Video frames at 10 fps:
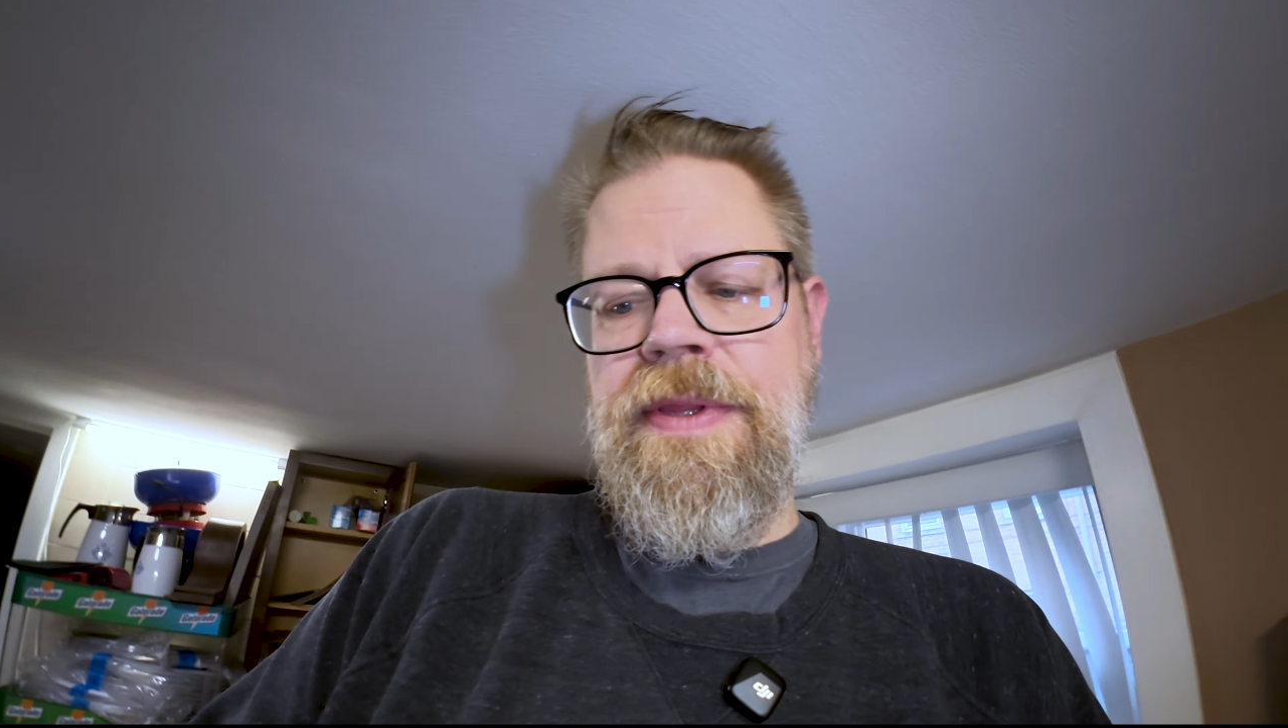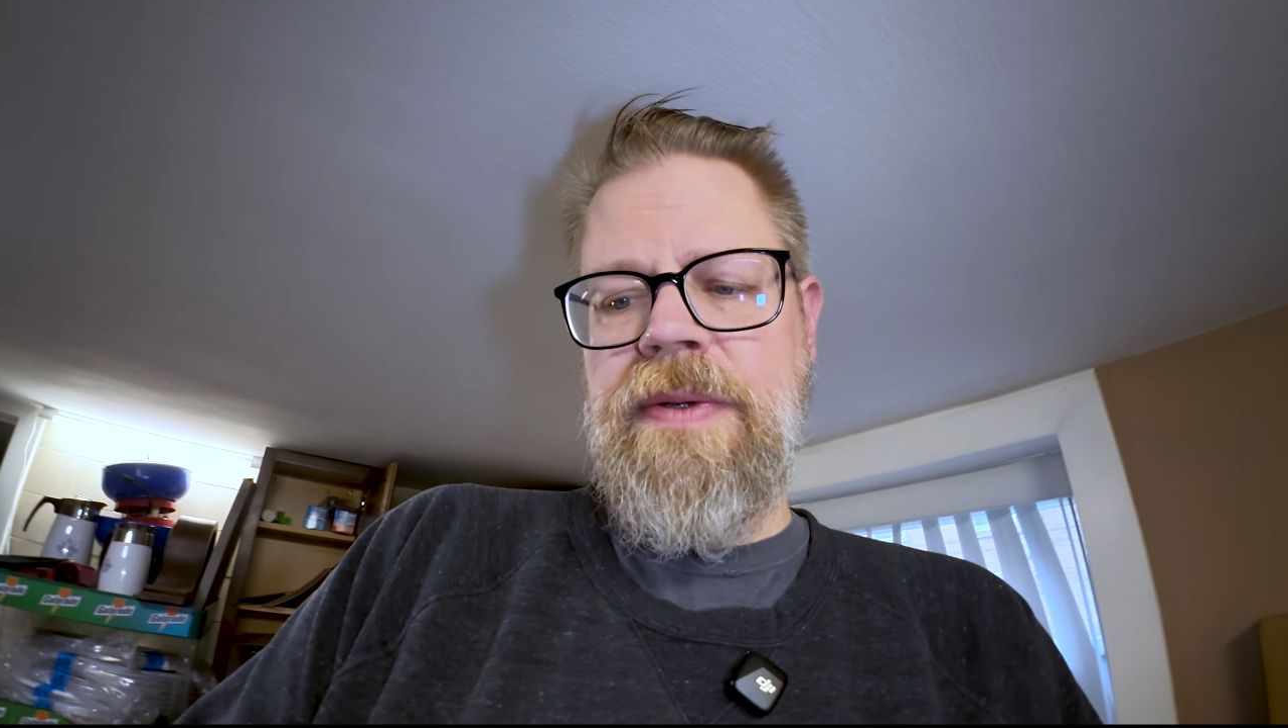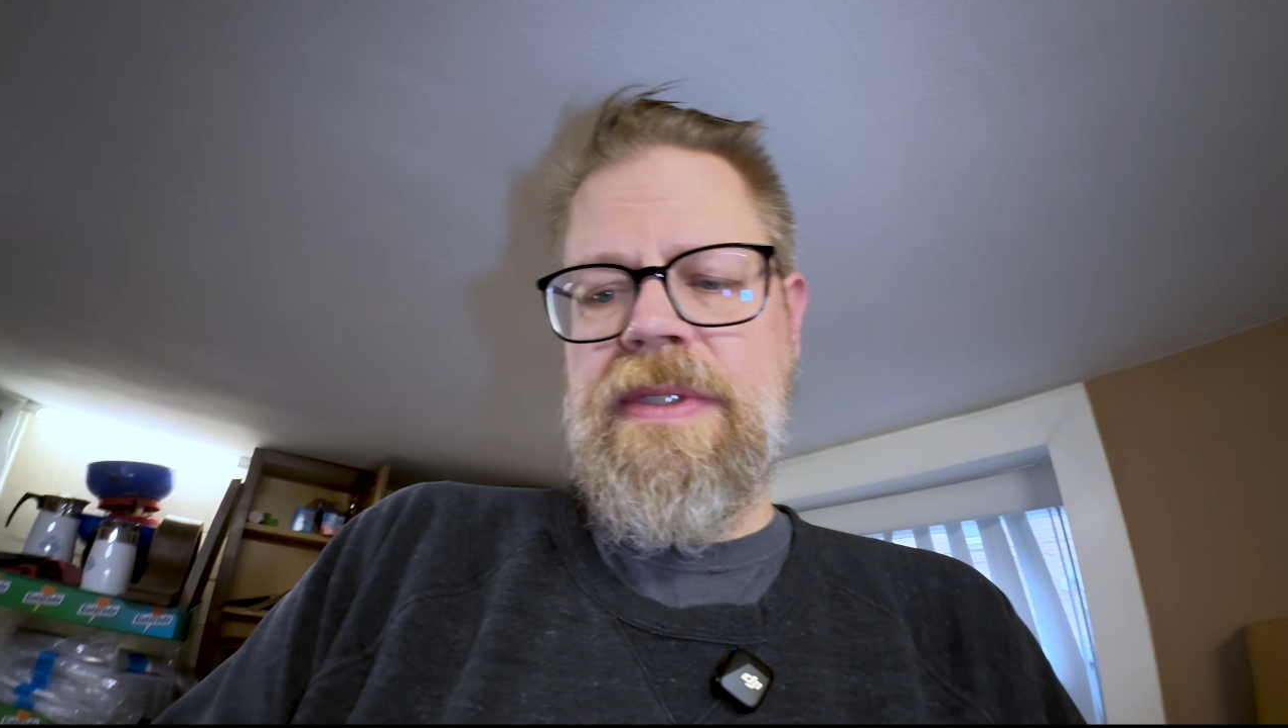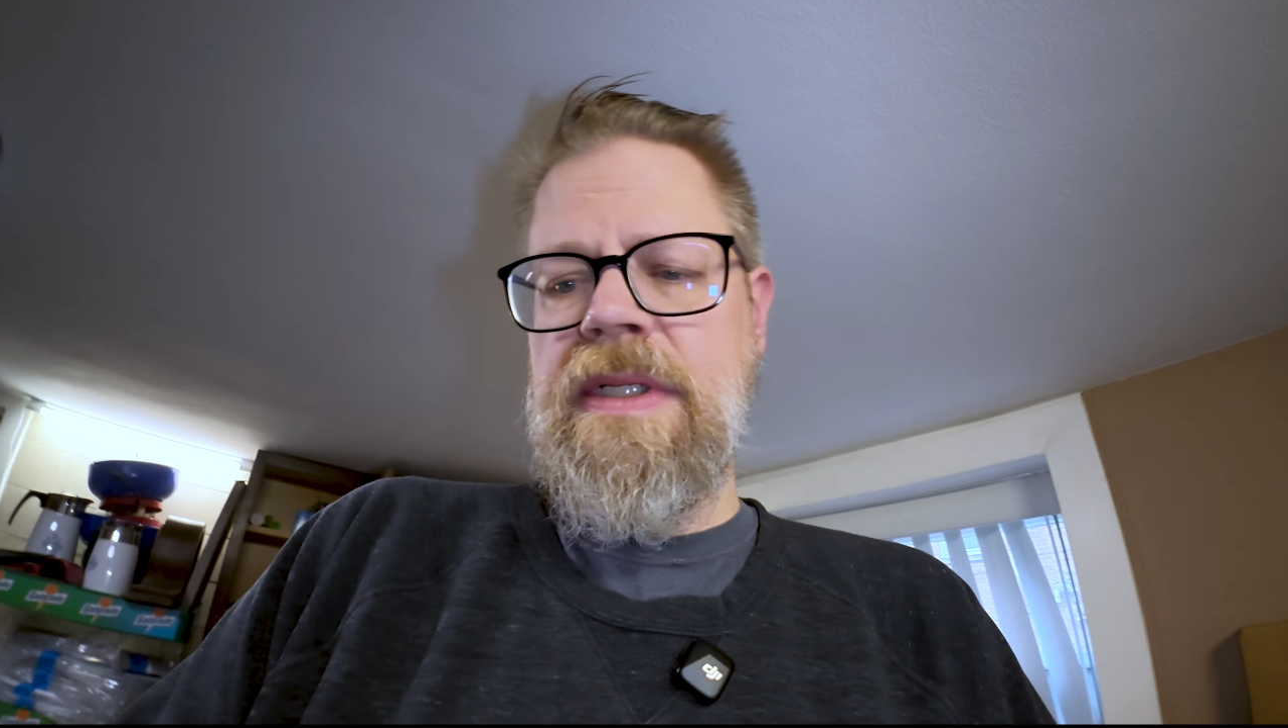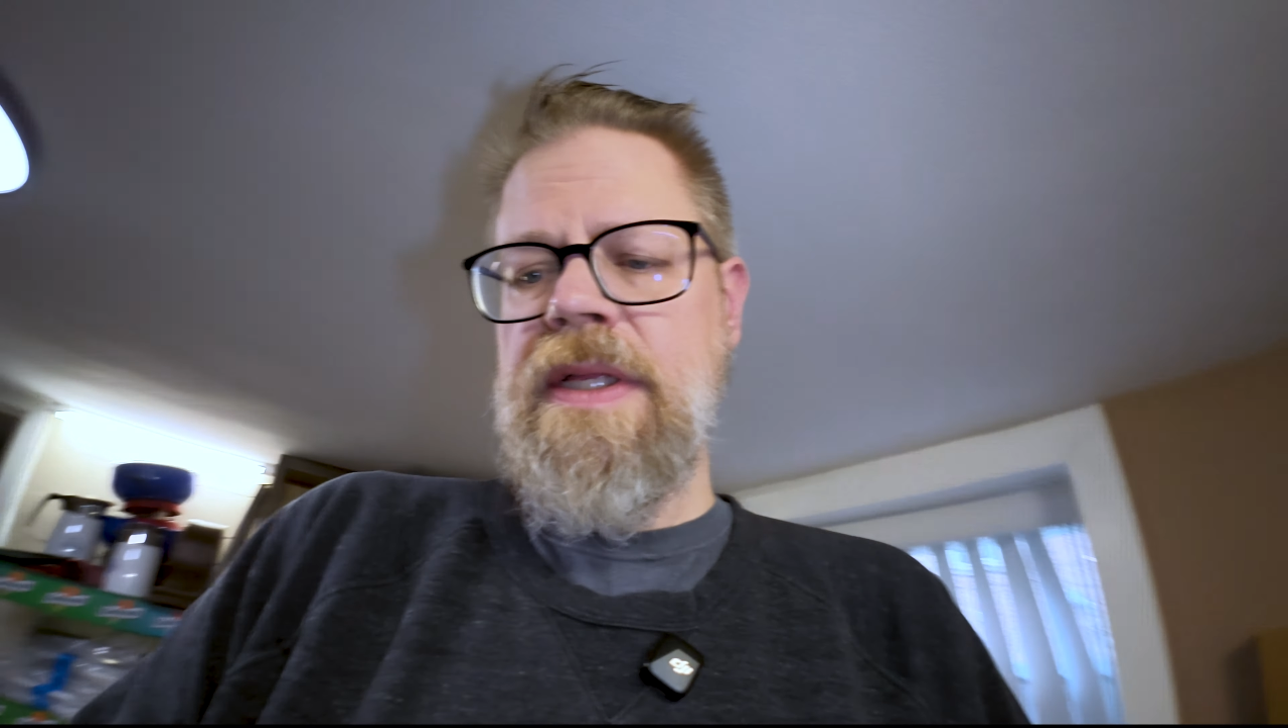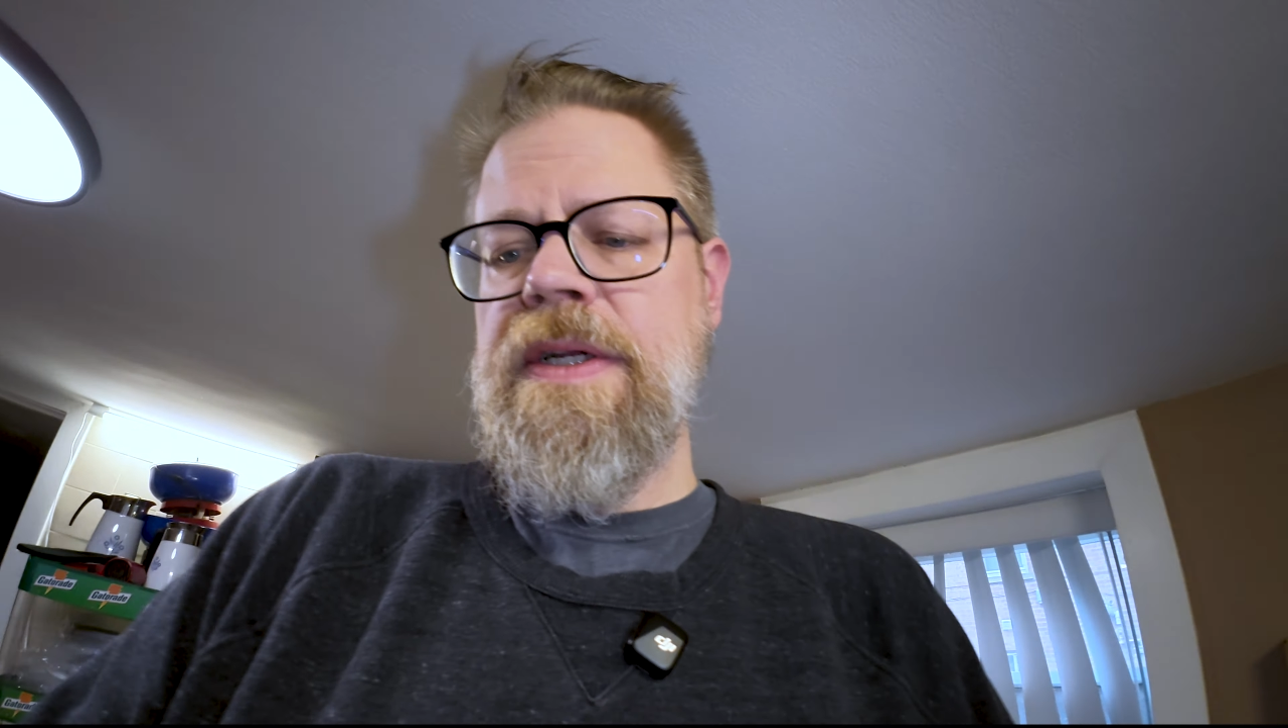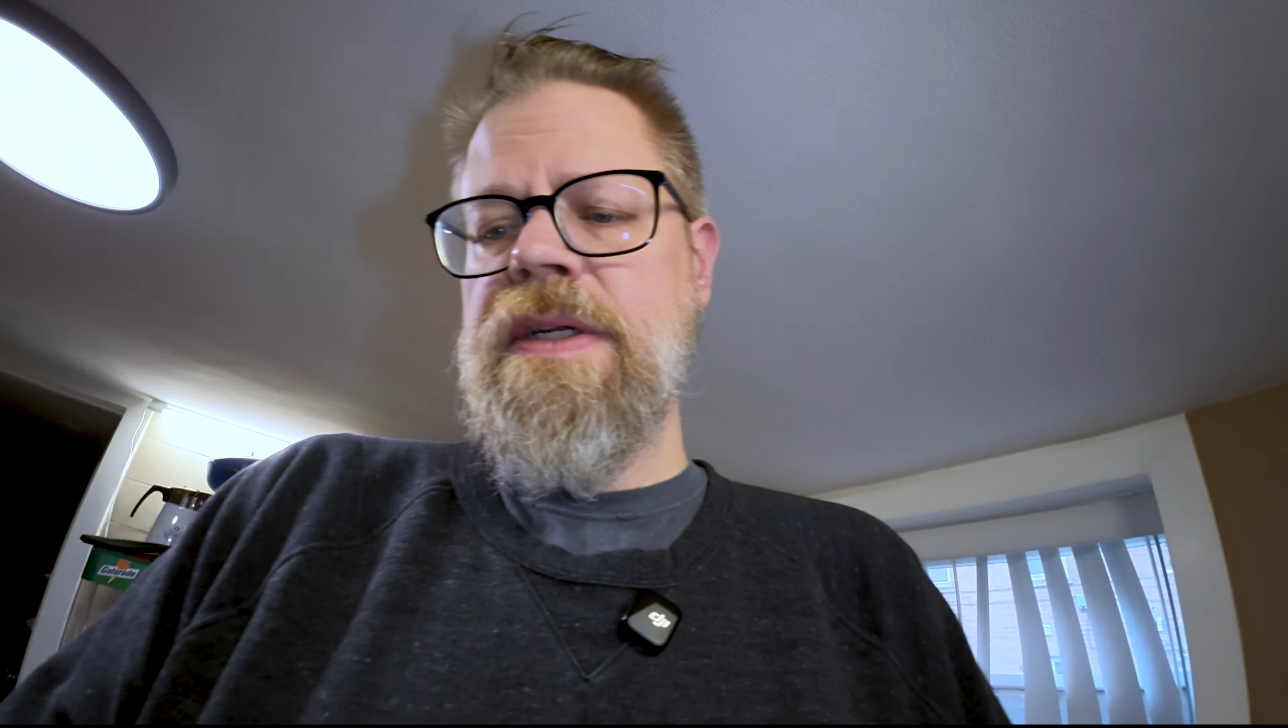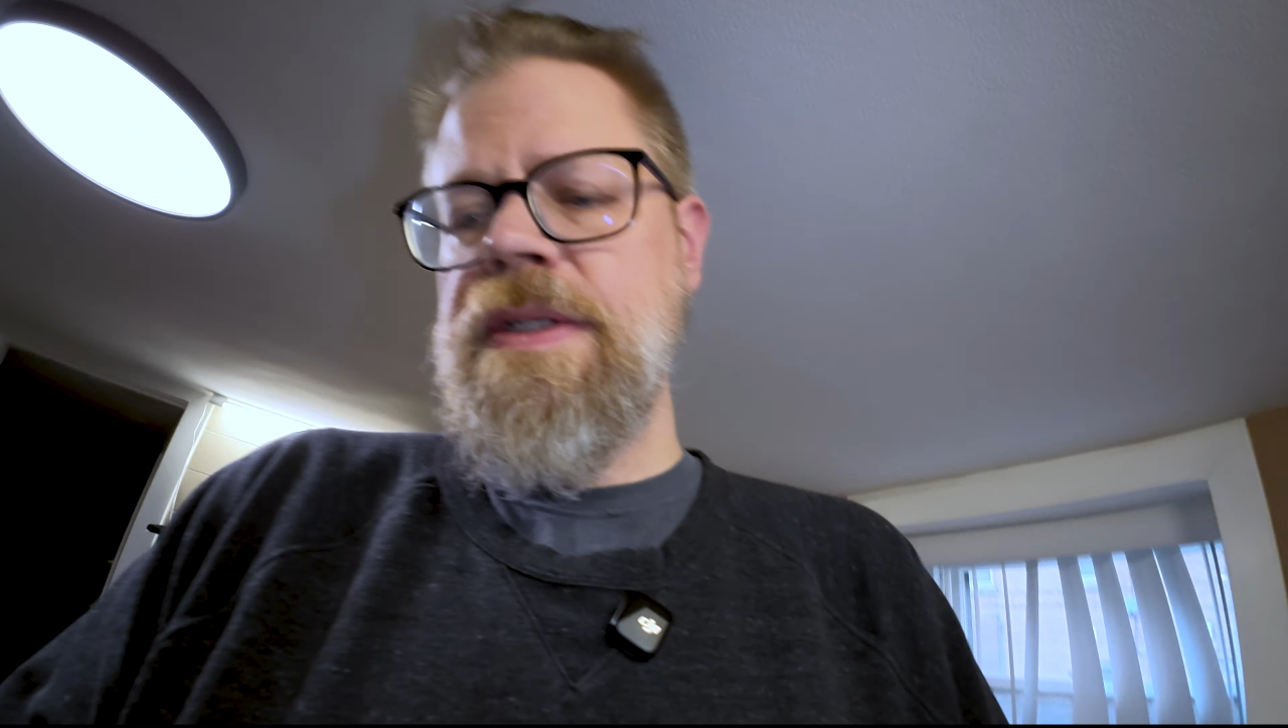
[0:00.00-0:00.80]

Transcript: there was another